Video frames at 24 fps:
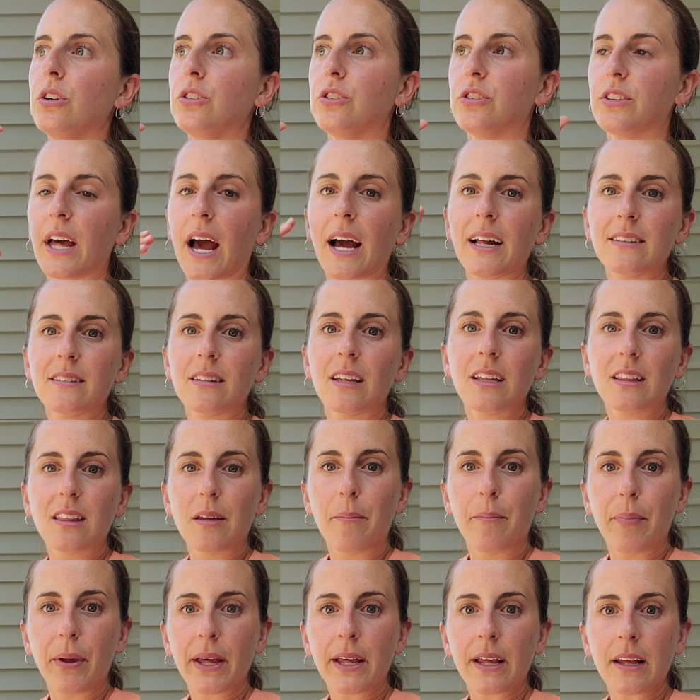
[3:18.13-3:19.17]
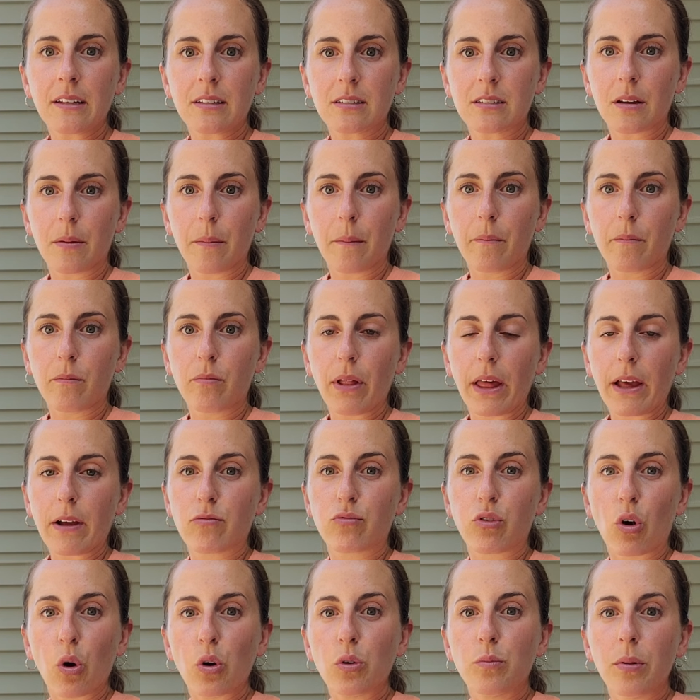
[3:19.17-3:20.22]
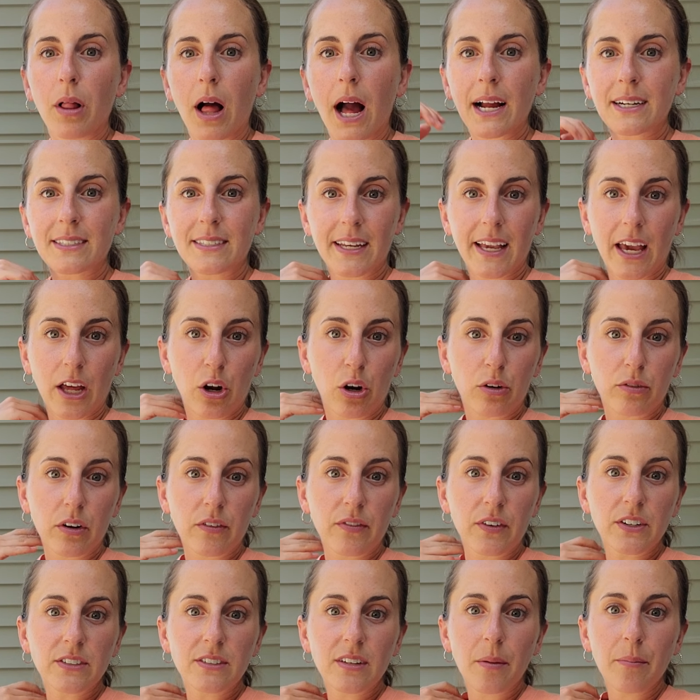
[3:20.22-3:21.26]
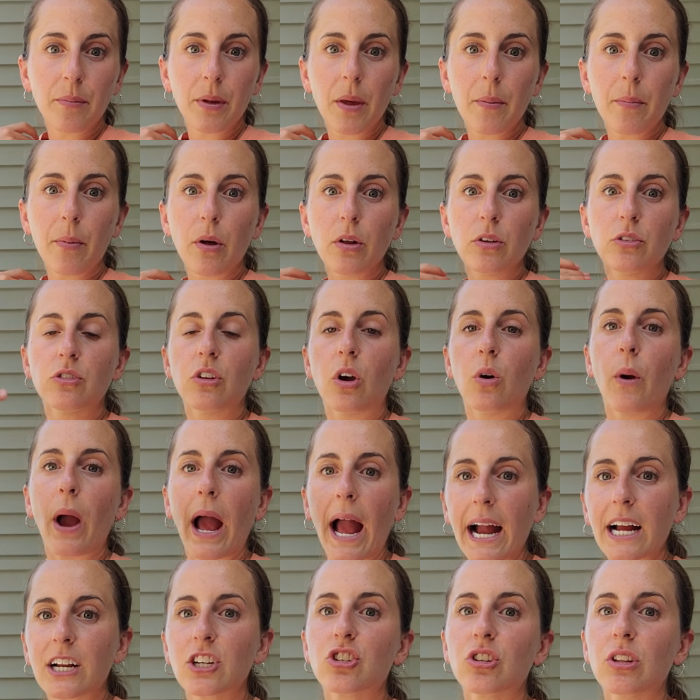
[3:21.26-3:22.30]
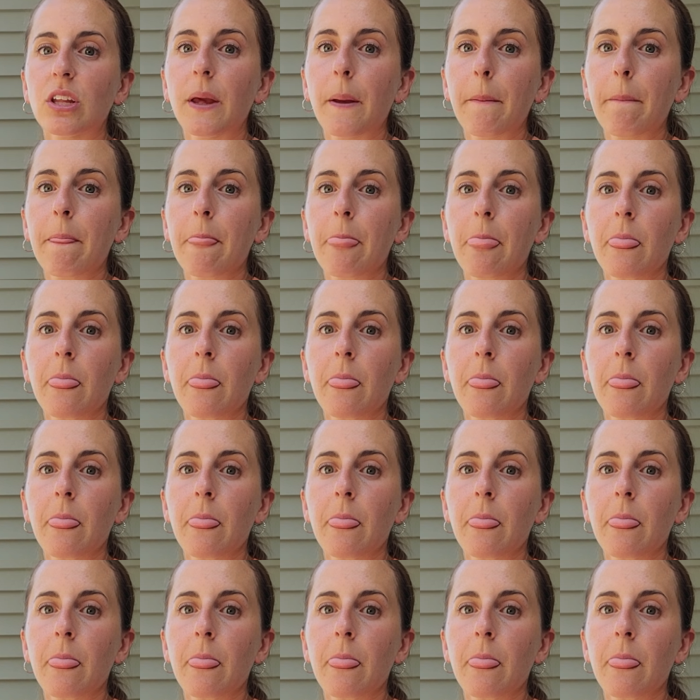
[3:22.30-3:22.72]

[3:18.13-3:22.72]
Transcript: that's the biggest roadblock to get over for some people. So actually,